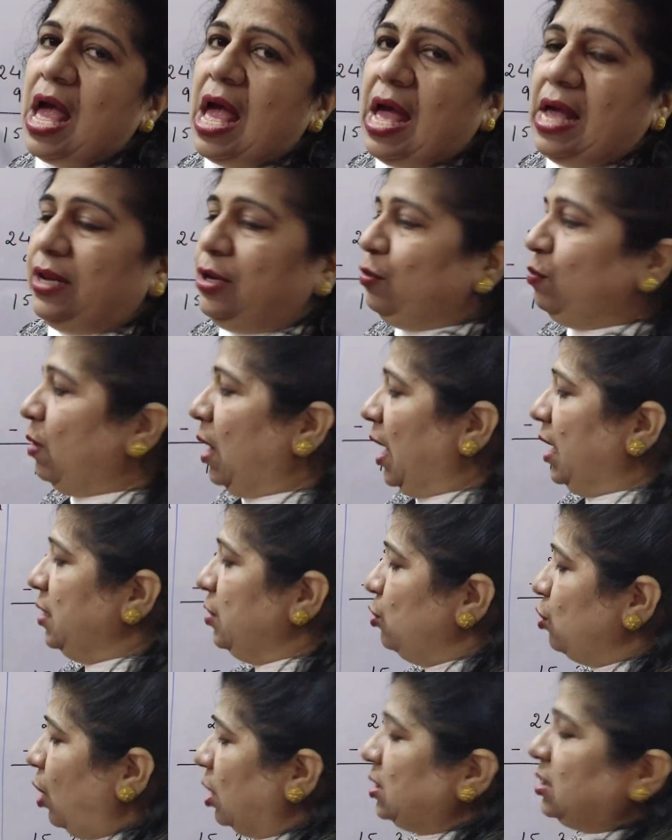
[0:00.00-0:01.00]
and you are
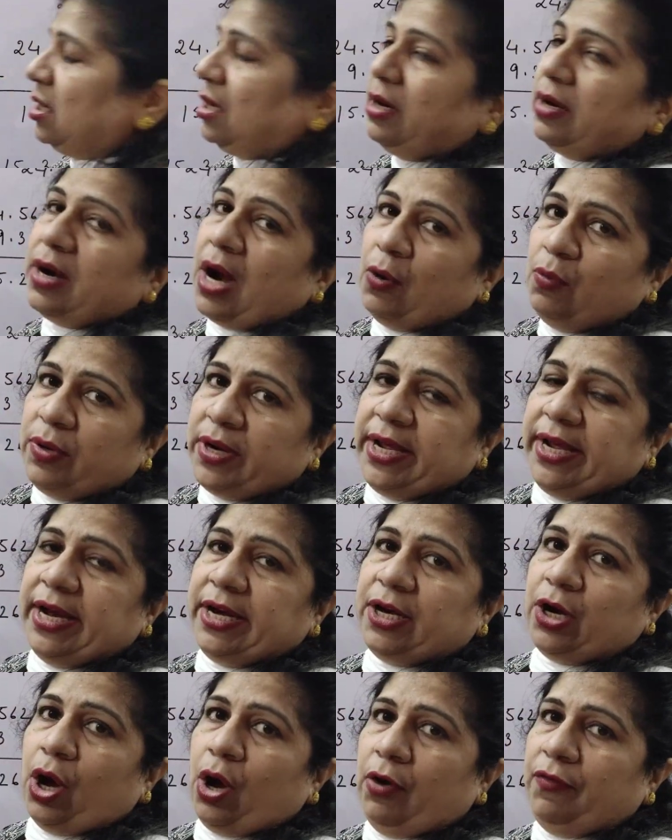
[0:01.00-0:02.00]
not rounding
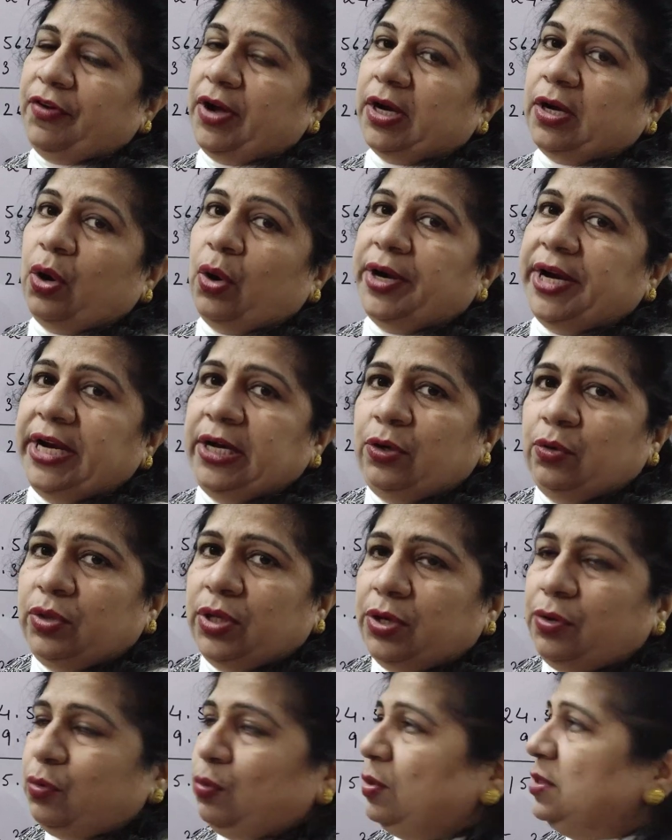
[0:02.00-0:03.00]
it off according to
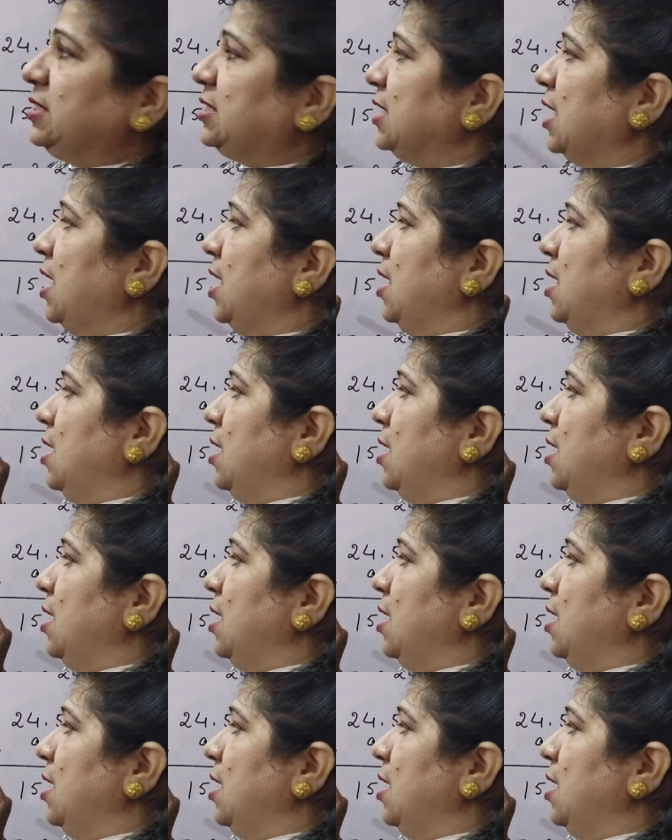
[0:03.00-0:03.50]
the rules,